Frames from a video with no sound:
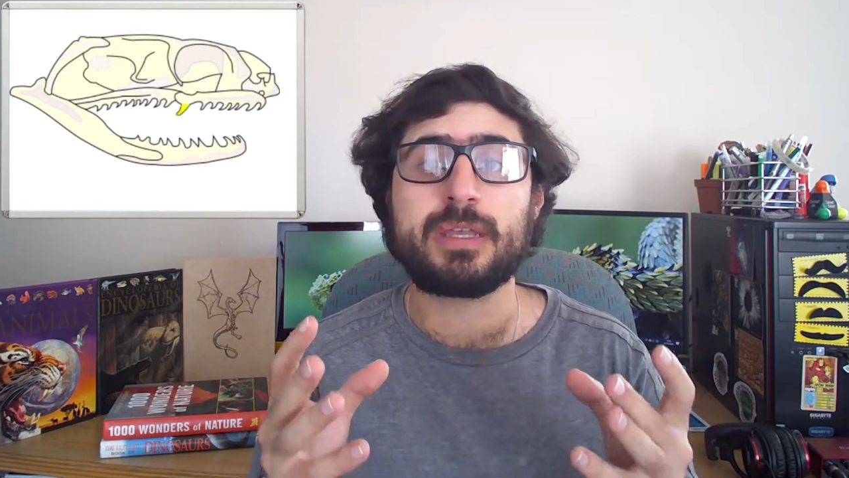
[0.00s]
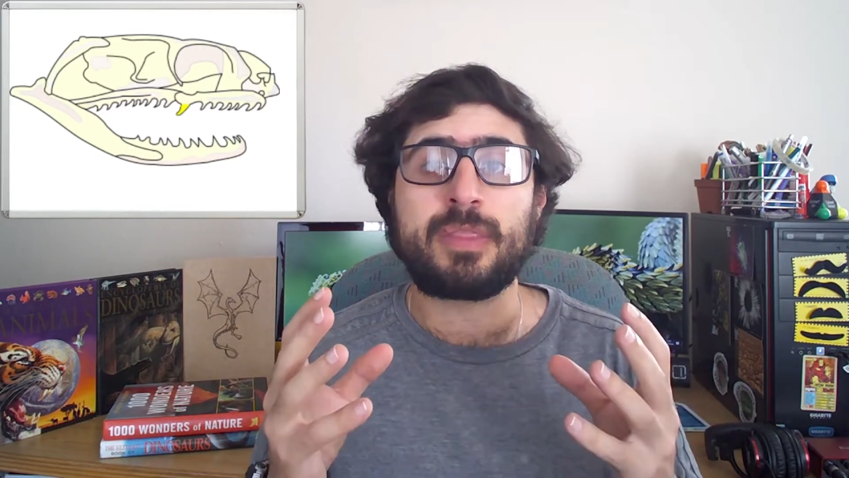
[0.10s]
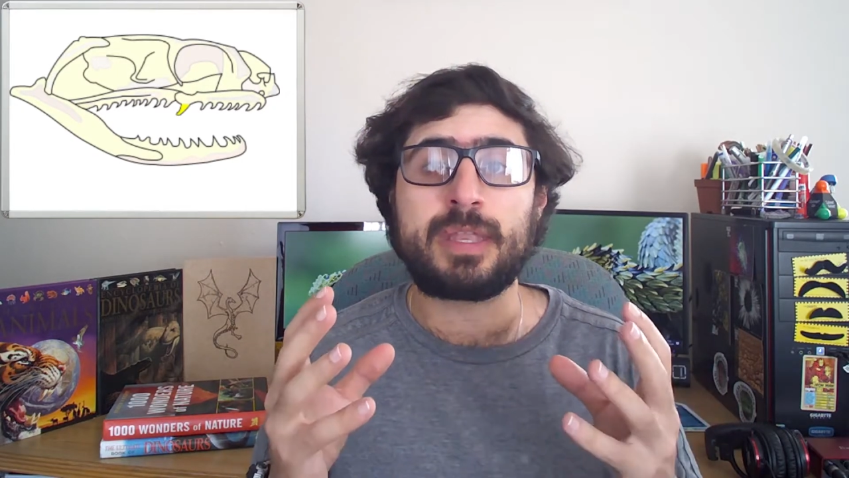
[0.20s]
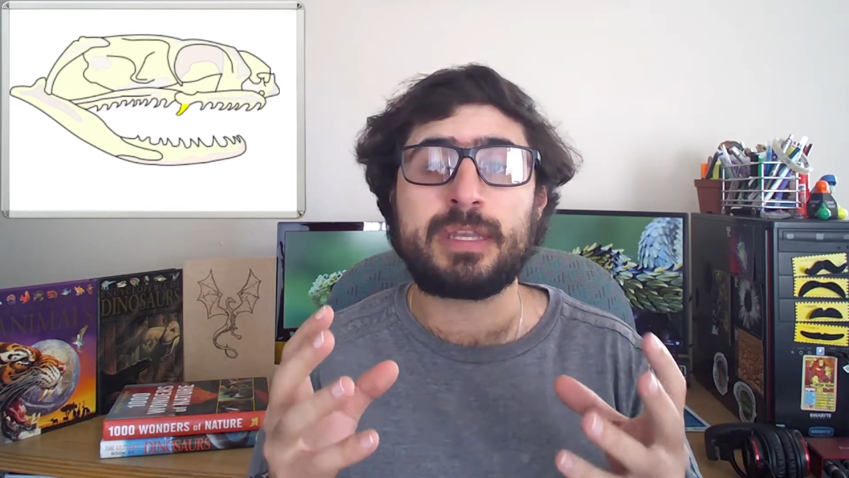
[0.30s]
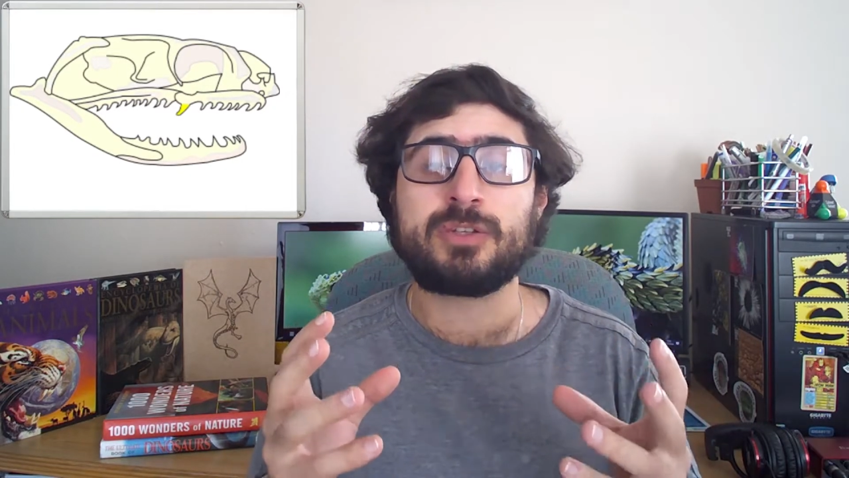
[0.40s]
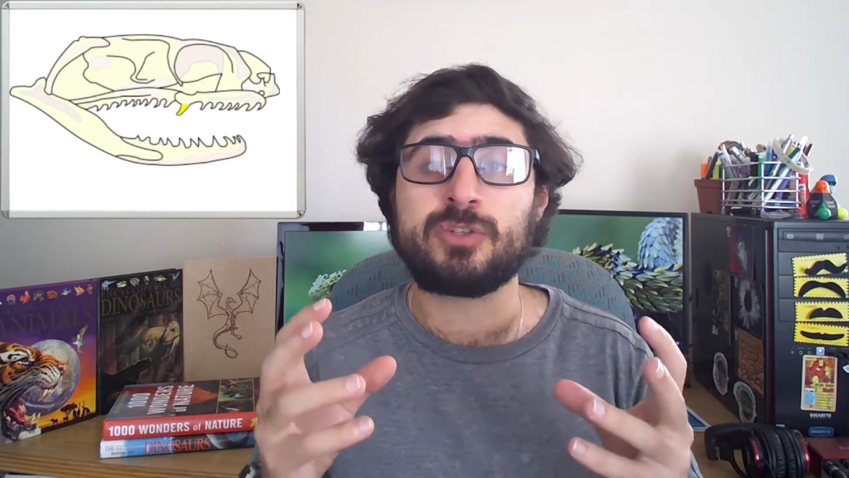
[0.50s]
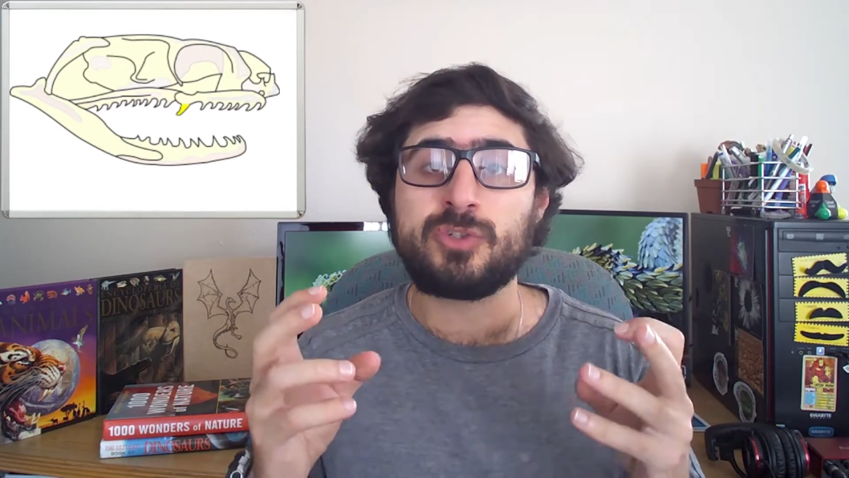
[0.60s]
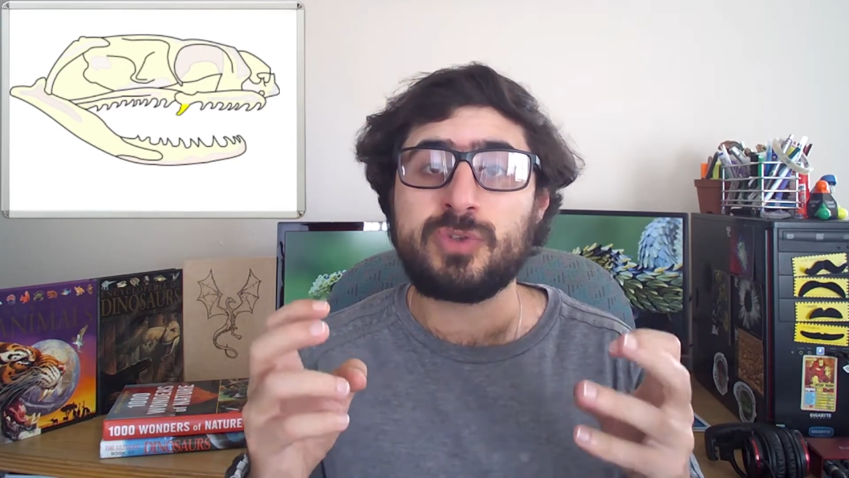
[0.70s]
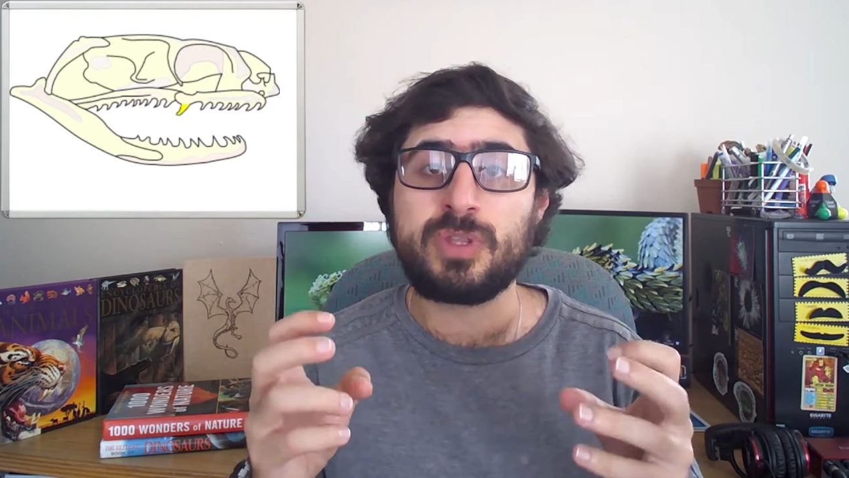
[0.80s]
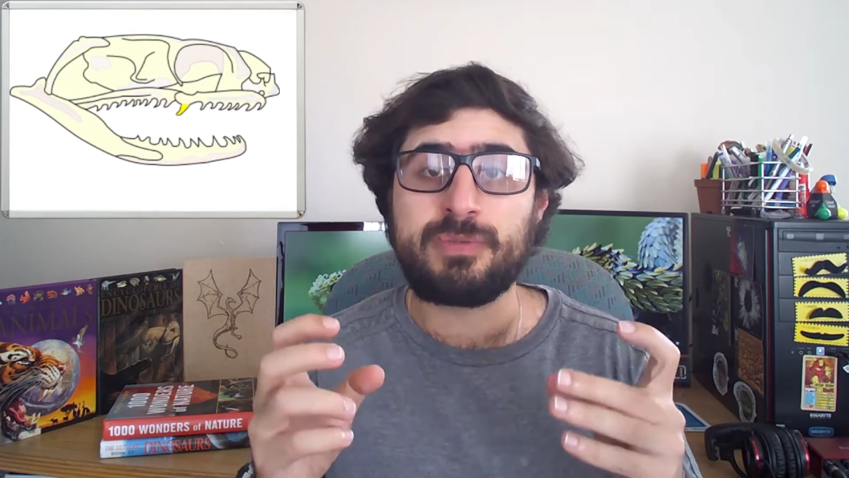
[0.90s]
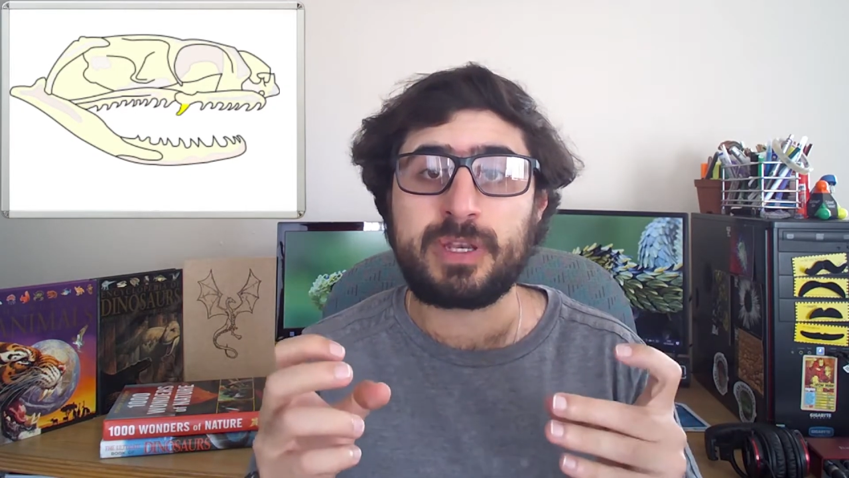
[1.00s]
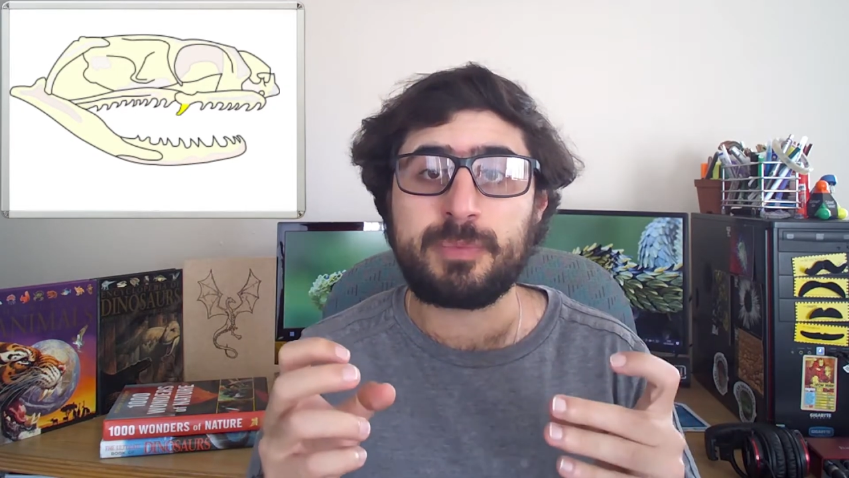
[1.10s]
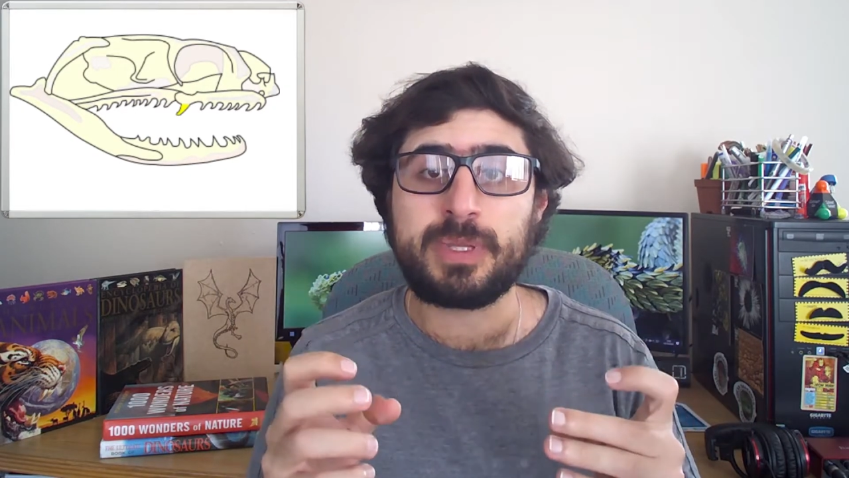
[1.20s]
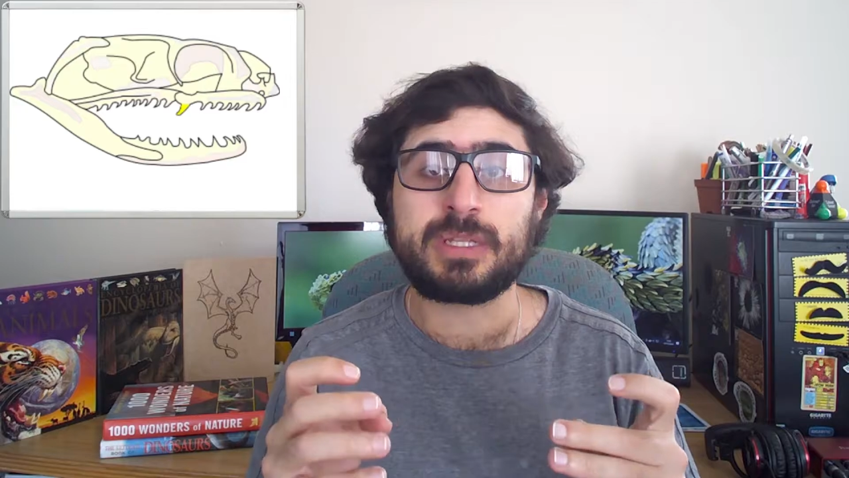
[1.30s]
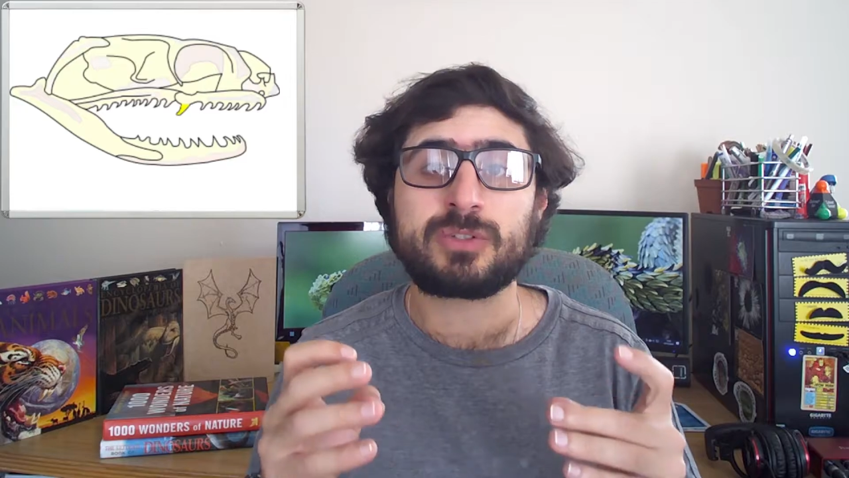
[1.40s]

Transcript: they need to chew their venom in,